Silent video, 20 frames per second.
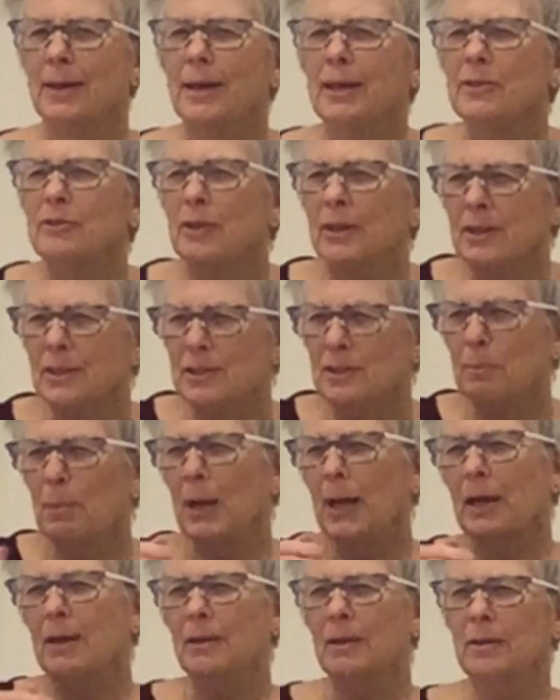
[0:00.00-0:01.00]
as
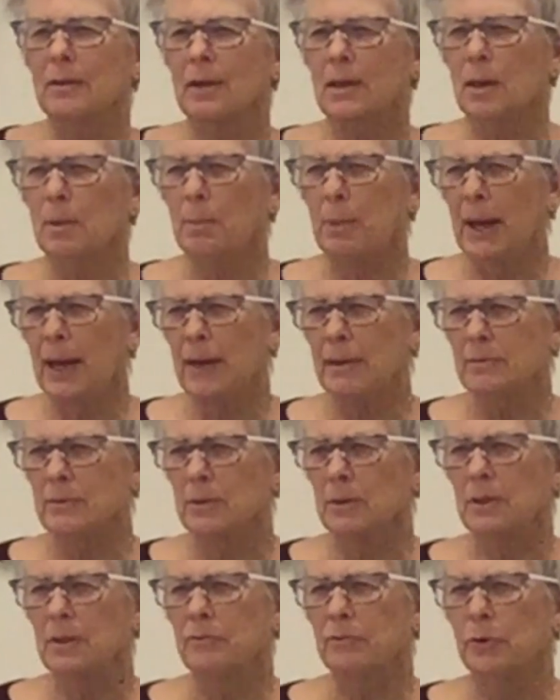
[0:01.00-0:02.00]
expanding the
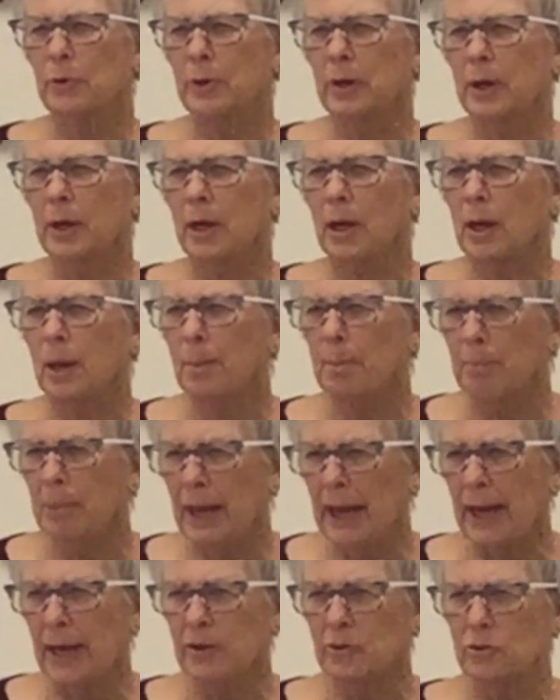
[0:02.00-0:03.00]
capacity for
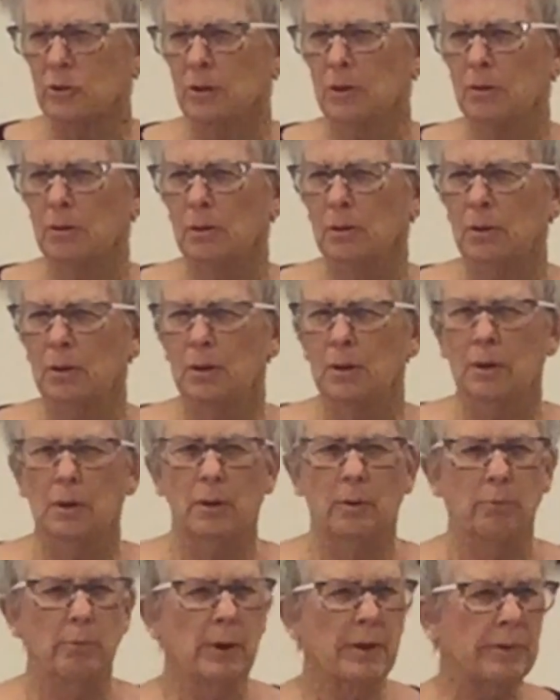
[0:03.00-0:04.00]
compassion
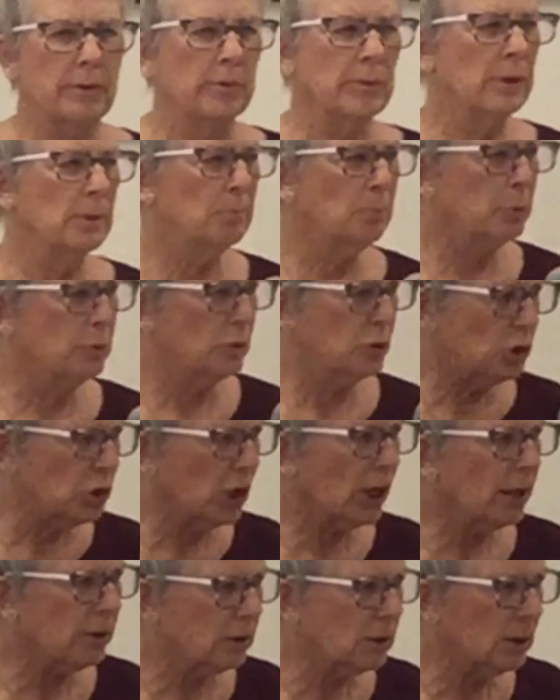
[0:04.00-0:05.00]
rather than
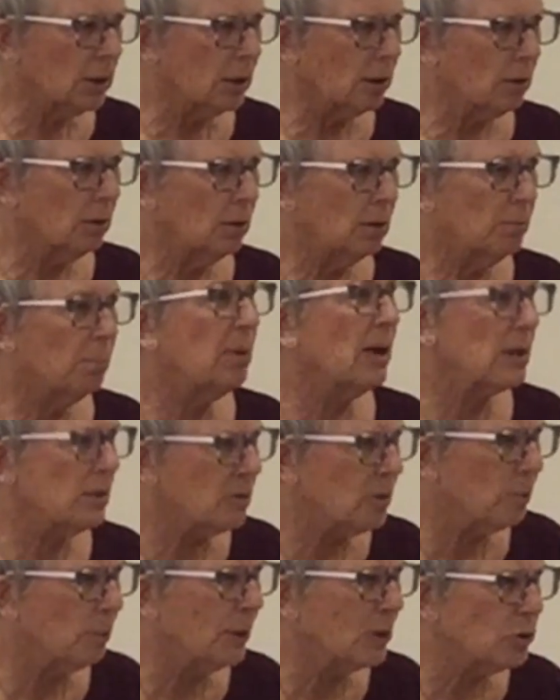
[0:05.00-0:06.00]
projecting
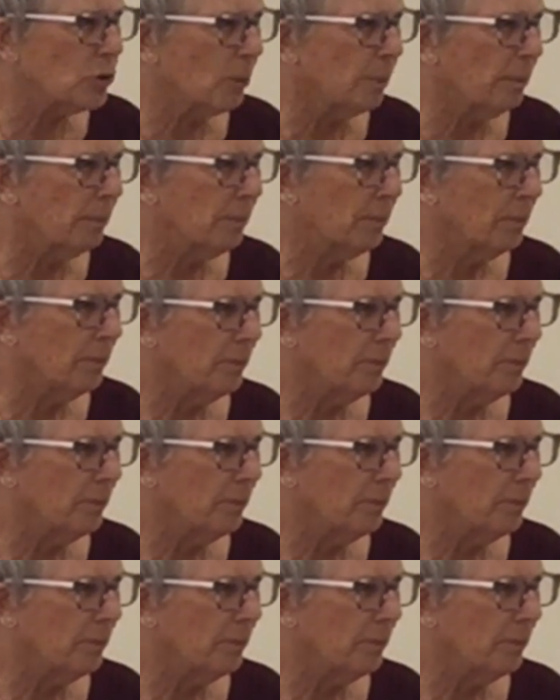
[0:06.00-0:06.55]
pessimism.